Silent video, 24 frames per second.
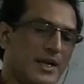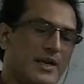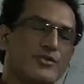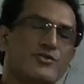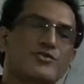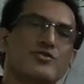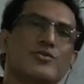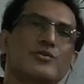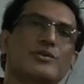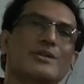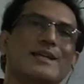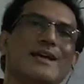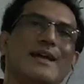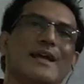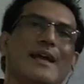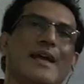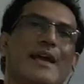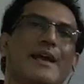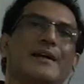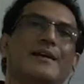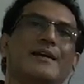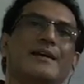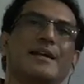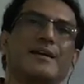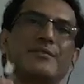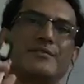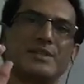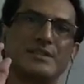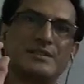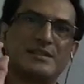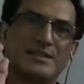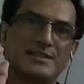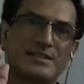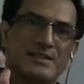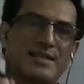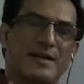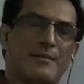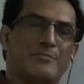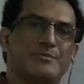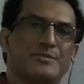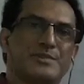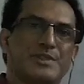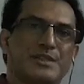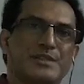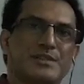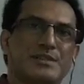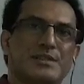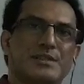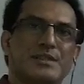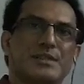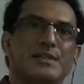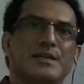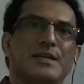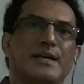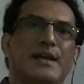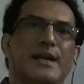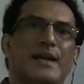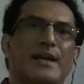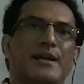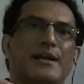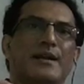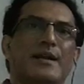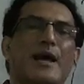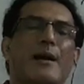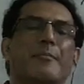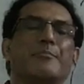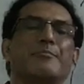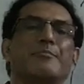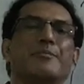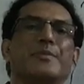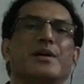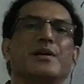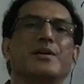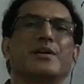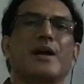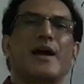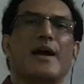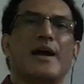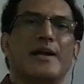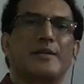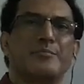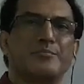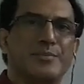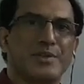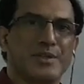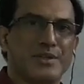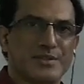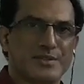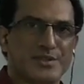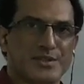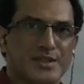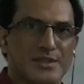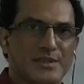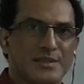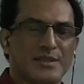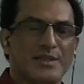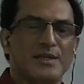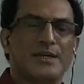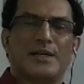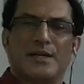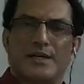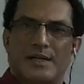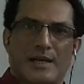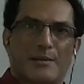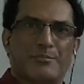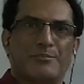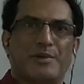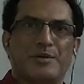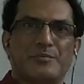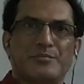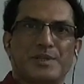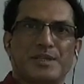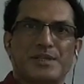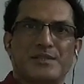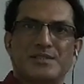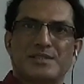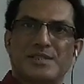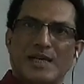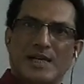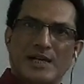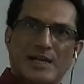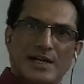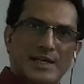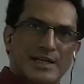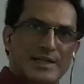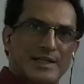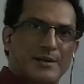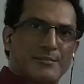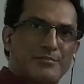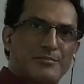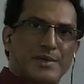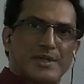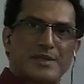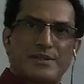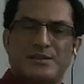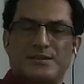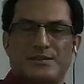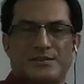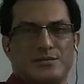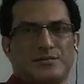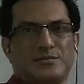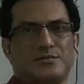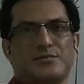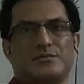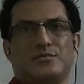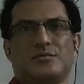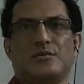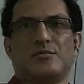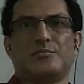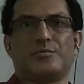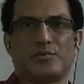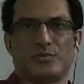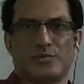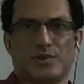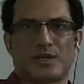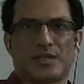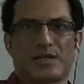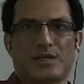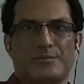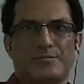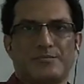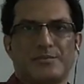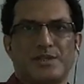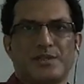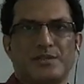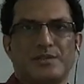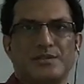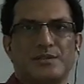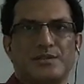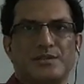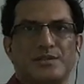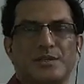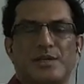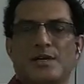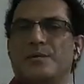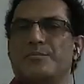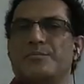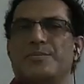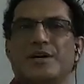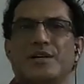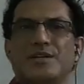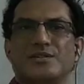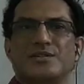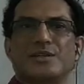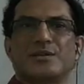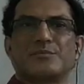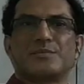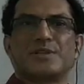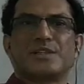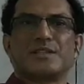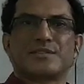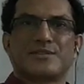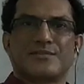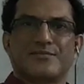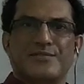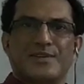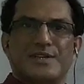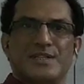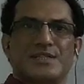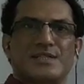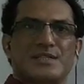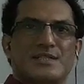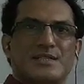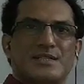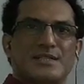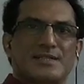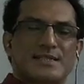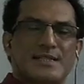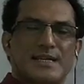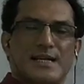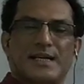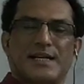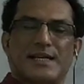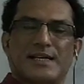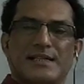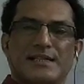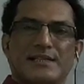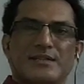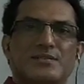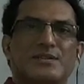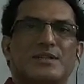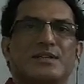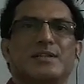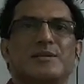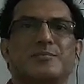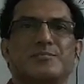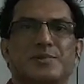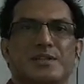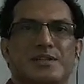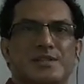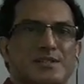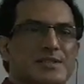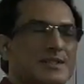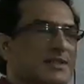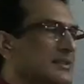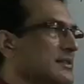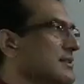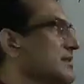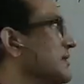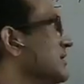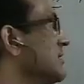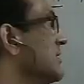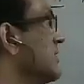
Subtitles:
it should agree with the subject in number and person. Number means singular number, plural number. Person means first, second, third person.